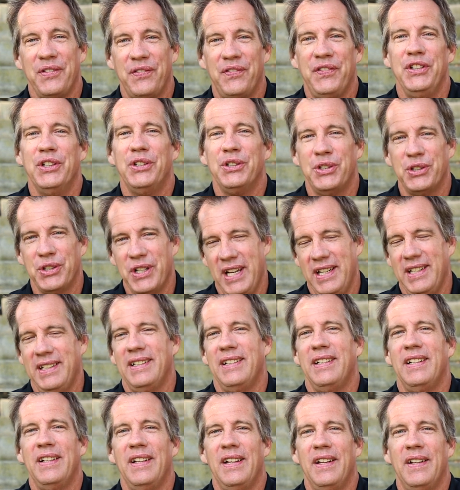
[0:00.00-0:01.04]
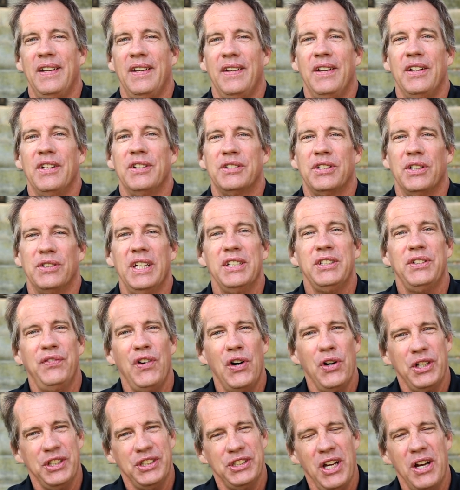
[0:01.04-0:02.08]
feel great. So let's
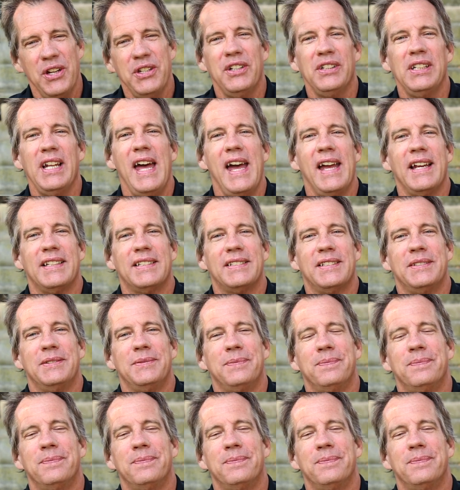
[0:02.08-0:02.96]
focus on your legs.